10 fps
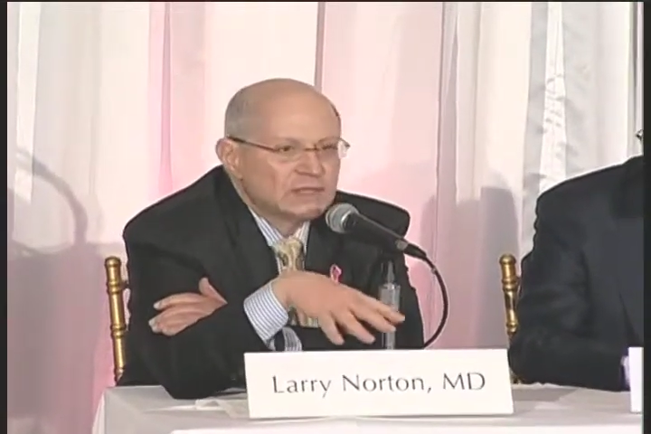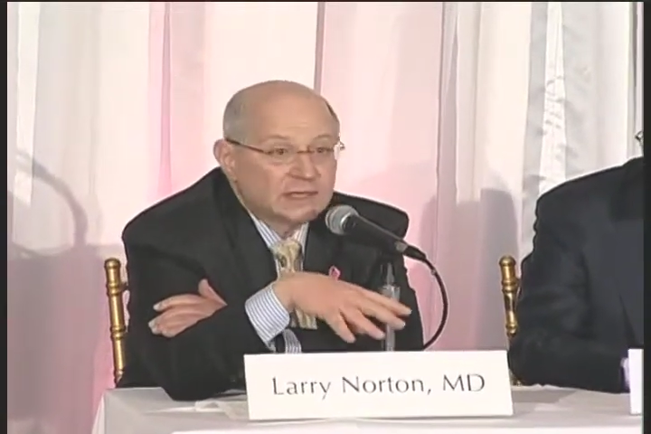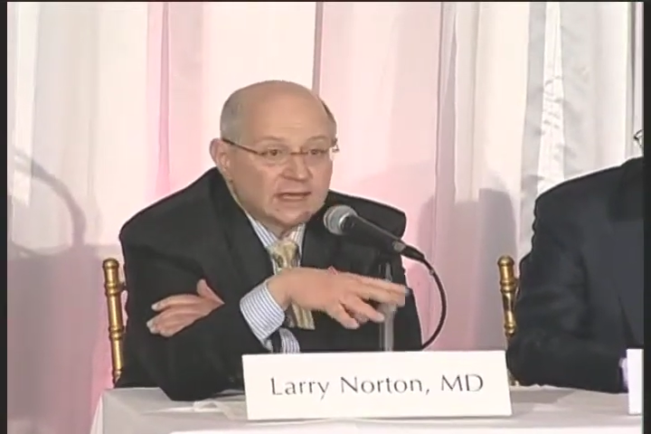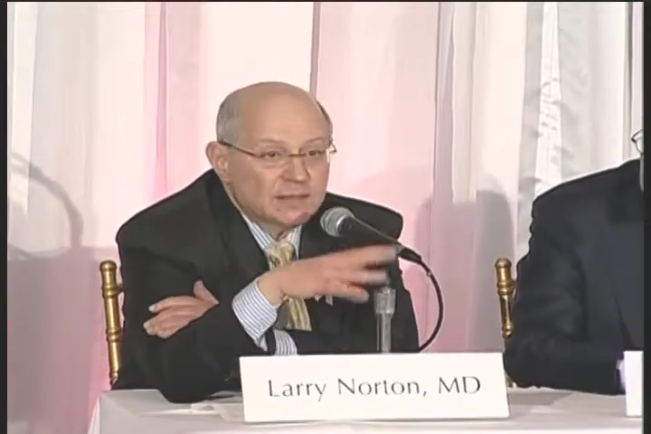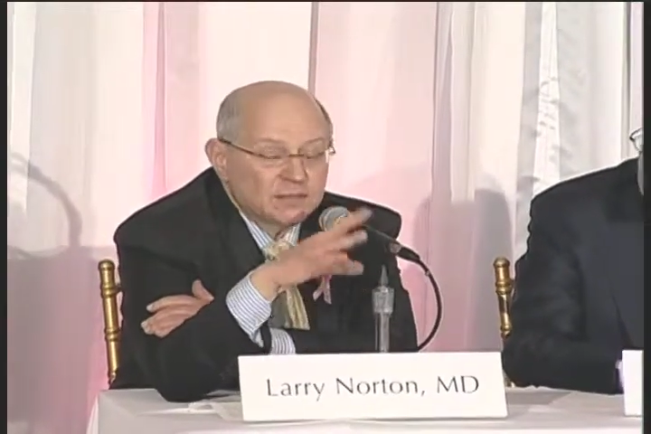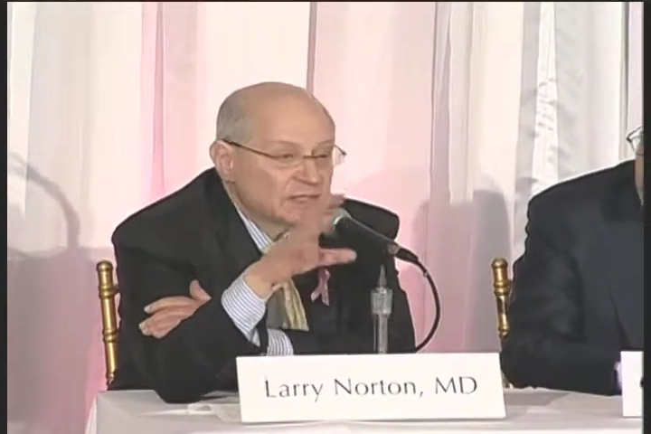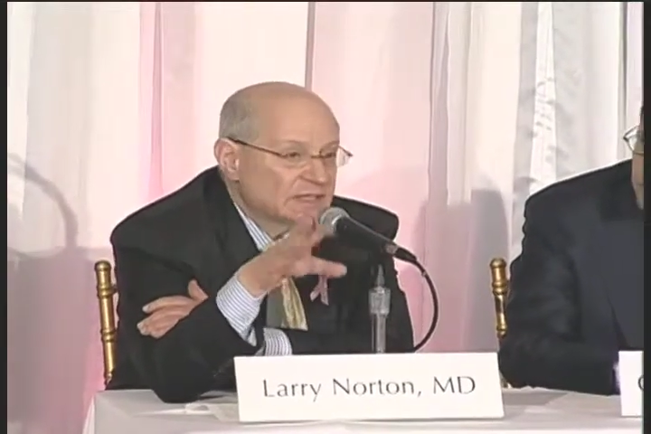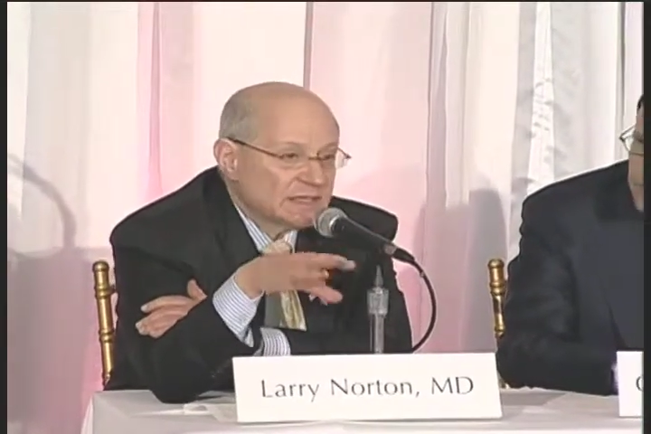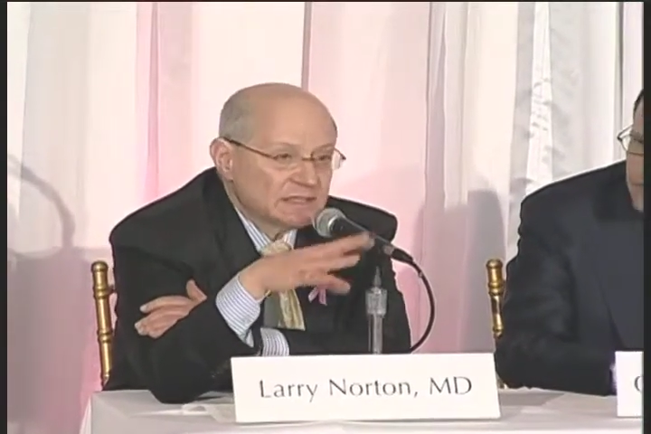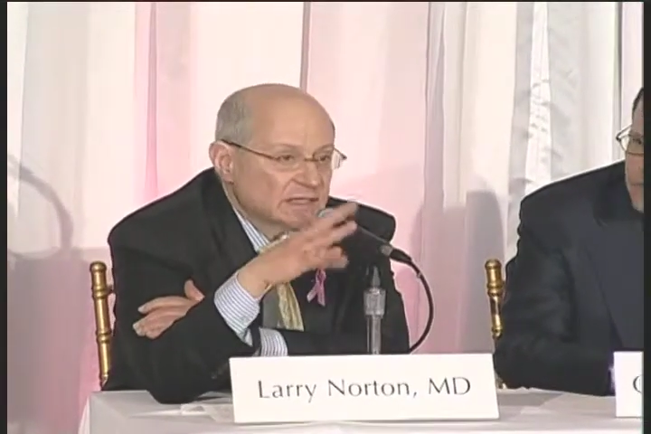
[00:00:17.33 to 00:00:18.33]
They can be
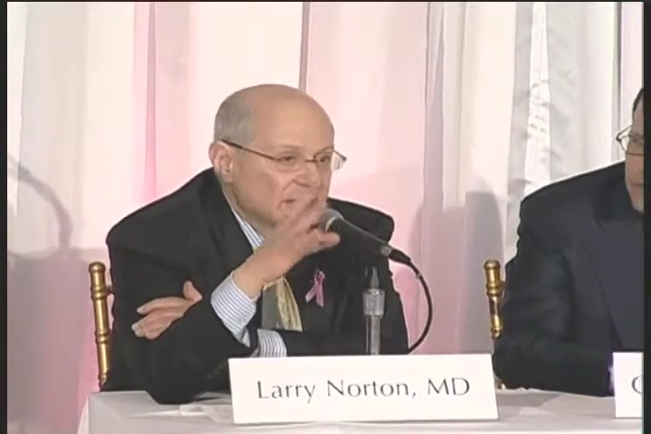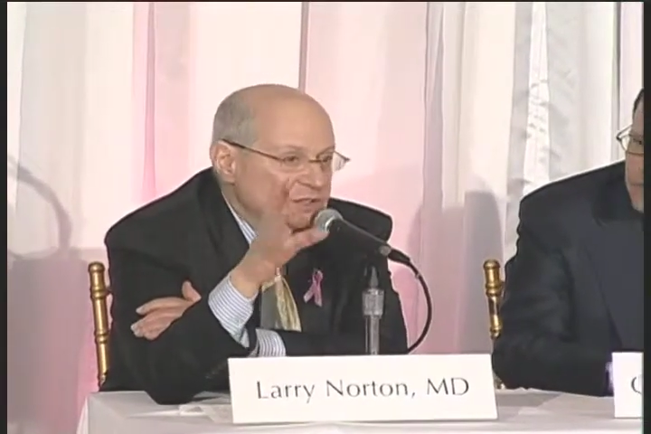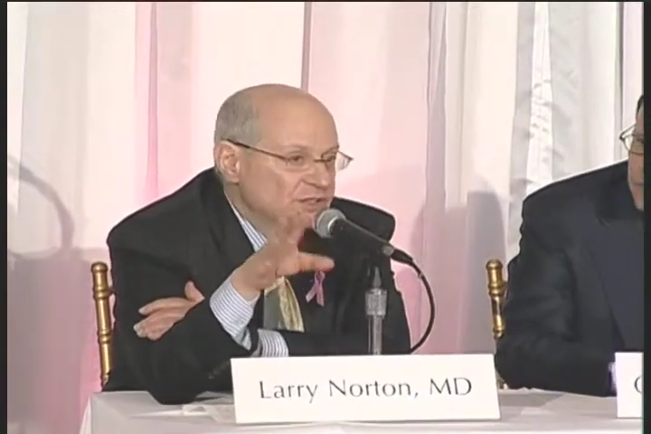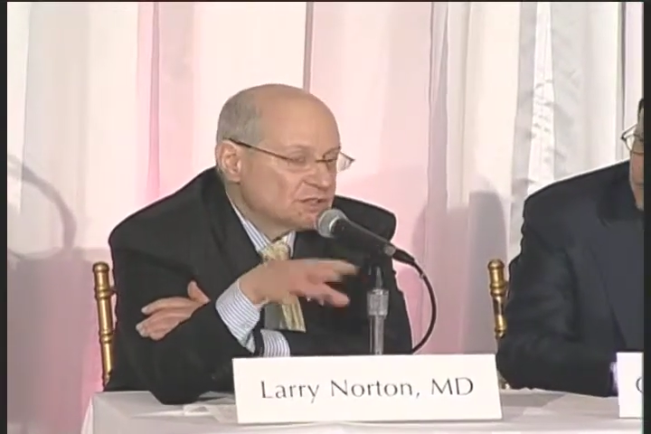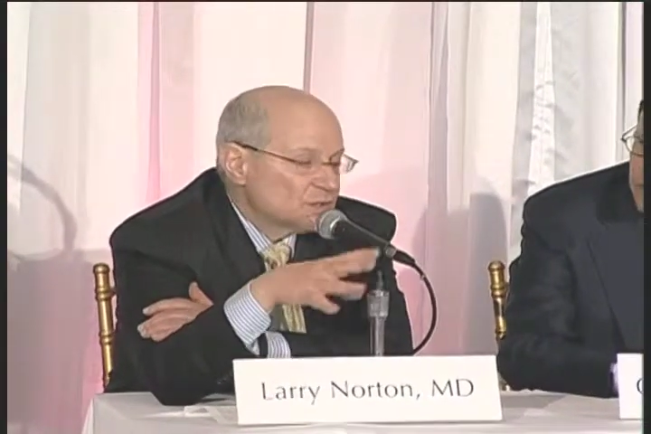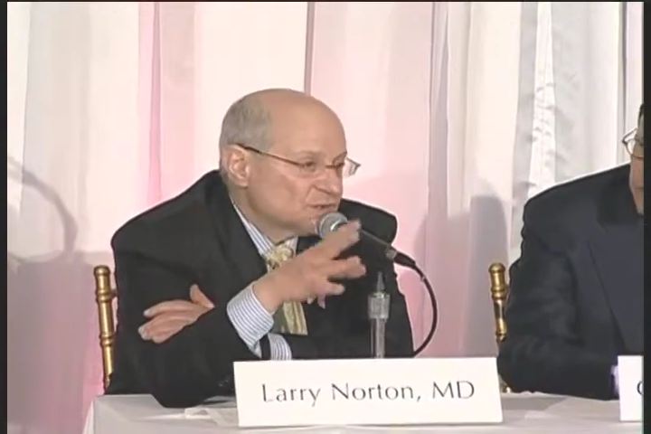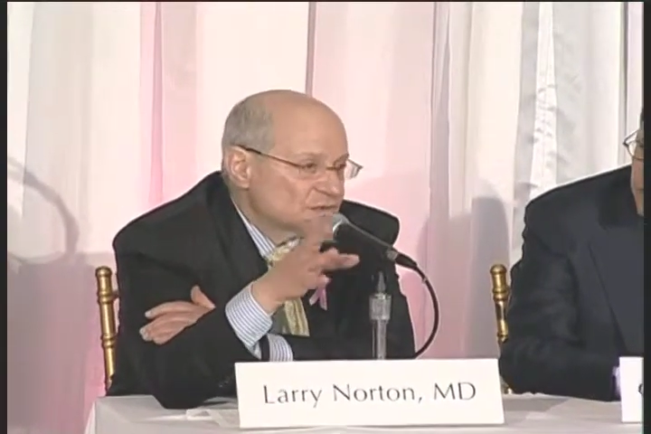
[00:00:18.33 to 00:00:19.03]
connected actually in terms